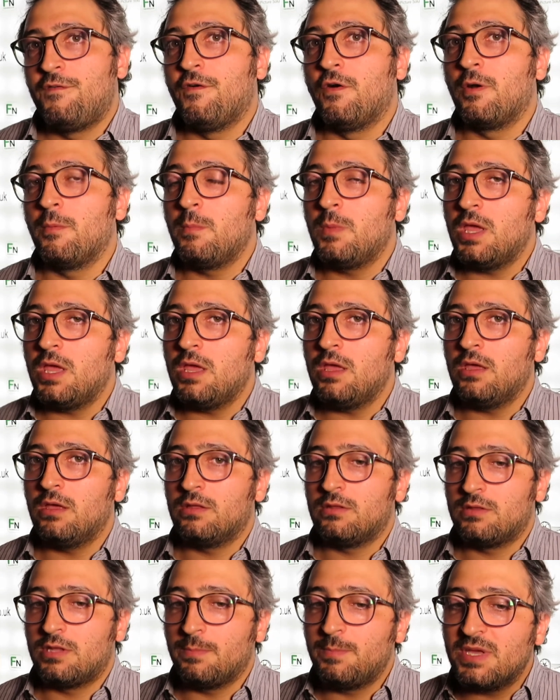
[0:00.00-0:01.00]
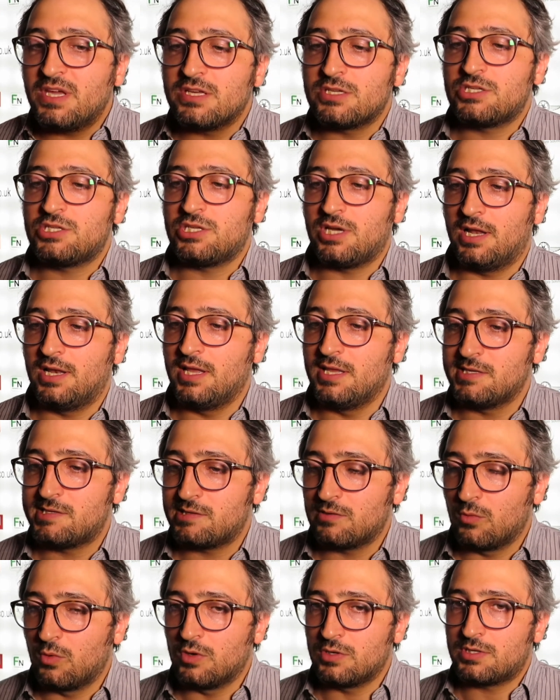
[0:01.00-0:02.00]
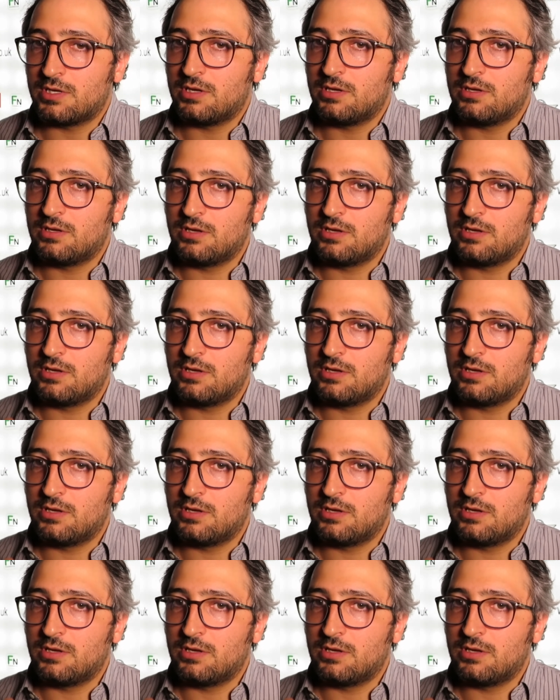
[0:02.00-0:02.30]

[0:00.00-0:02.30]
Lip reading: for me, the biggest challenge was